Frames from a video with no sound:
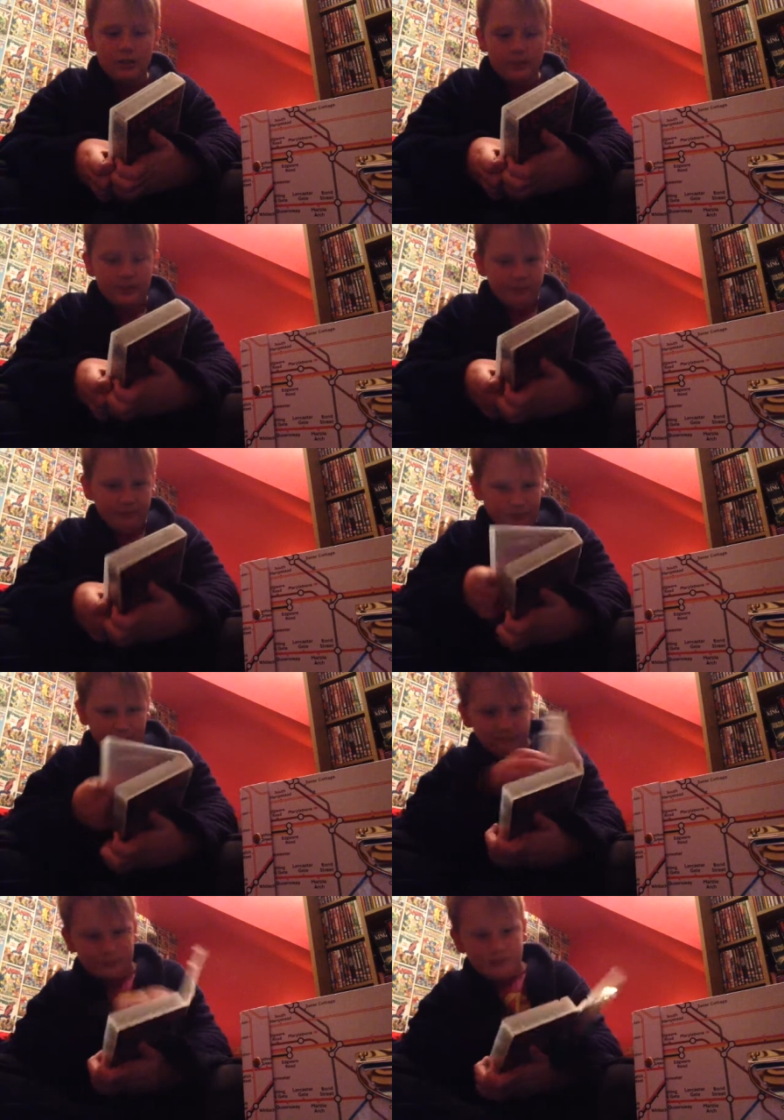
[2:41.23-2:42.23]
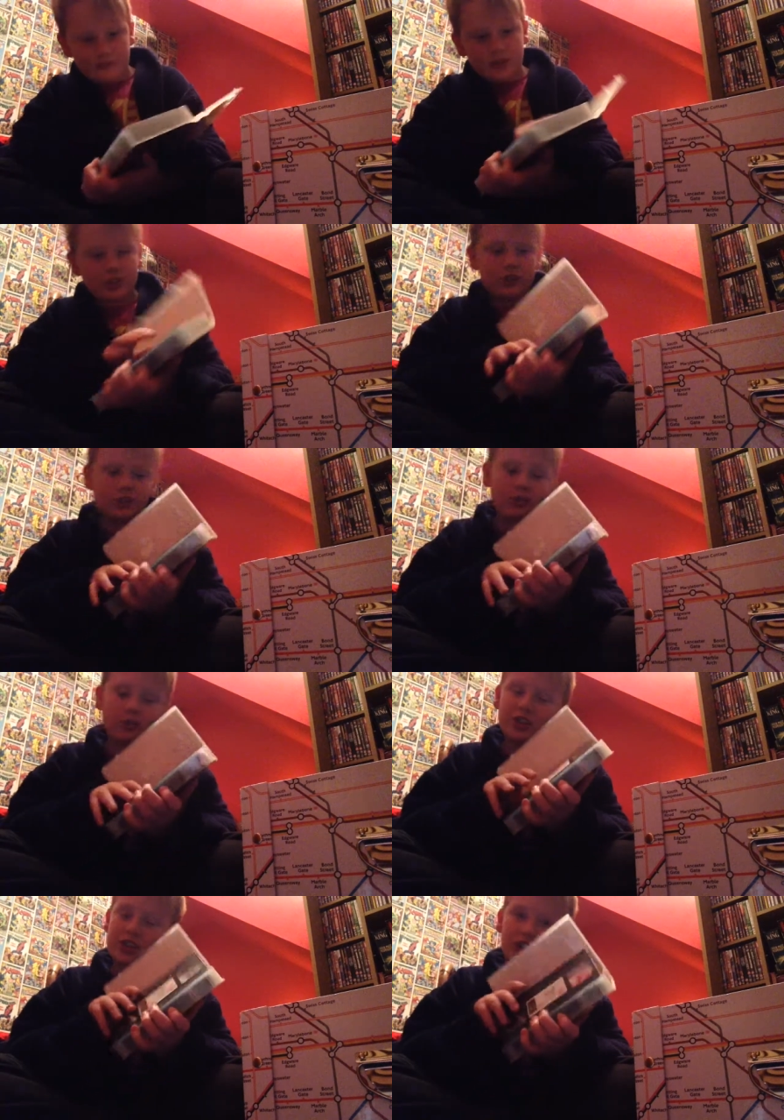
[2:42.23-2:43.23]
I mean,
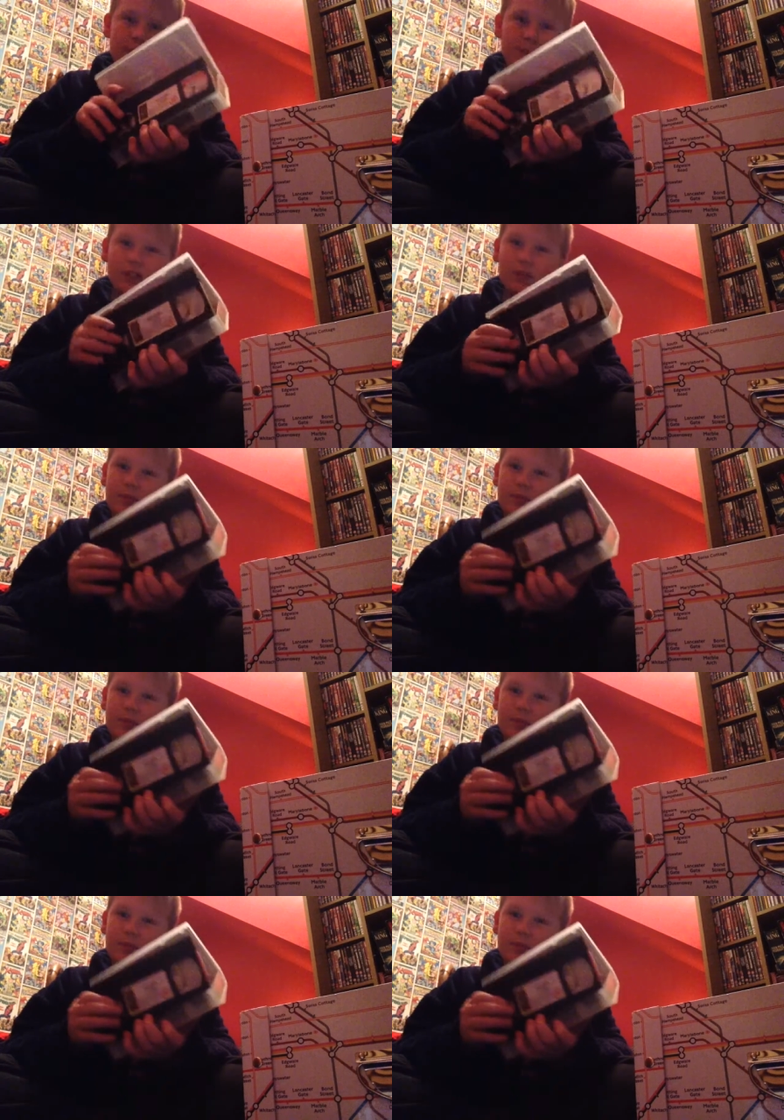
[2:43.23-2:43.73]
old cinema club.